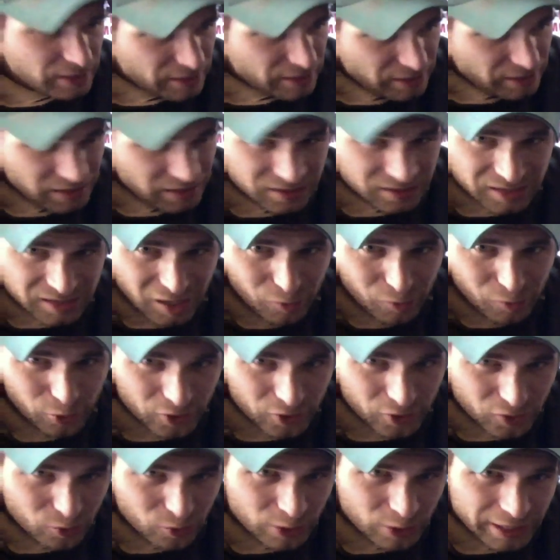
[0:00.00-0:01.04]
is I'll
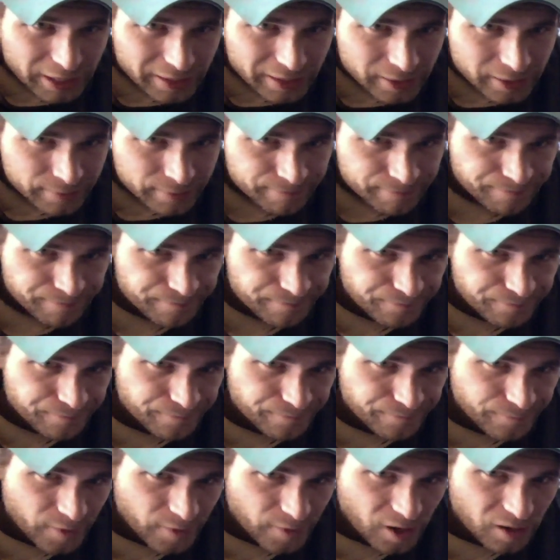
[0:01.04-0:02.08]
put the blade in.
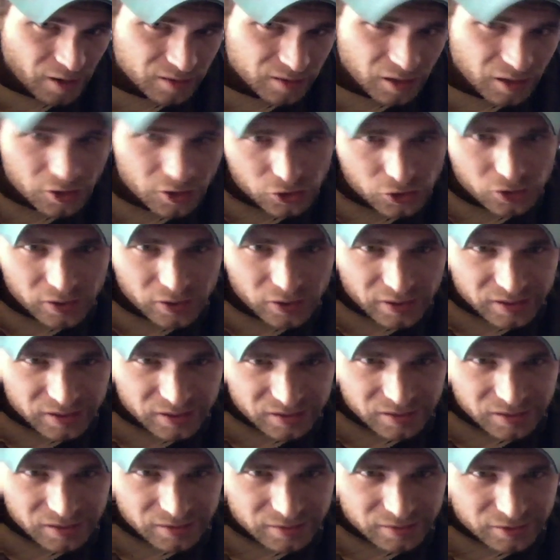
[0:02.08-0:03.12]
I'll show you
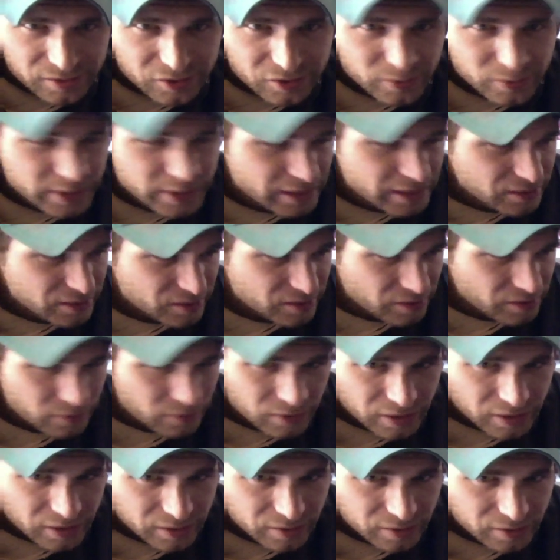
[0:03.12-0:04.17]
this in 2 minutes here
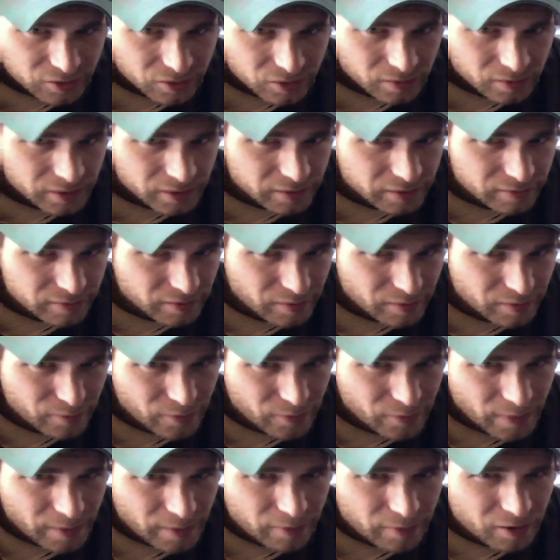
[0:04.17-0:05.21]
when I show it.
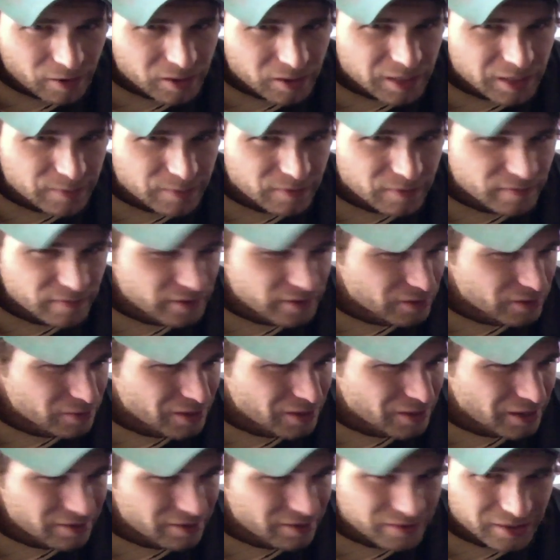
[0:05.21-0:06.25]
I'll keep the video
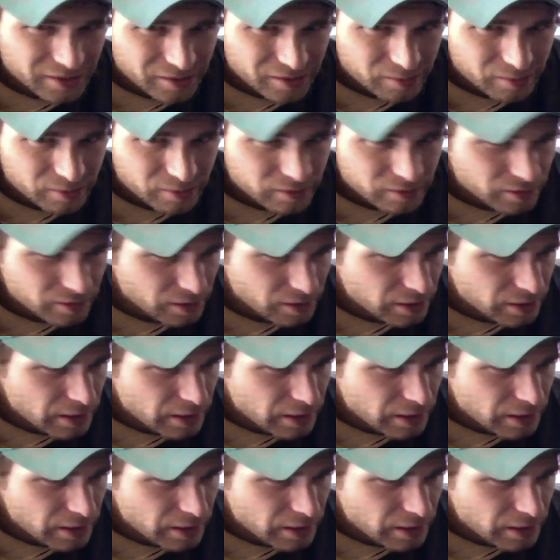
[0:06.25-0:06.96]
not terribly long.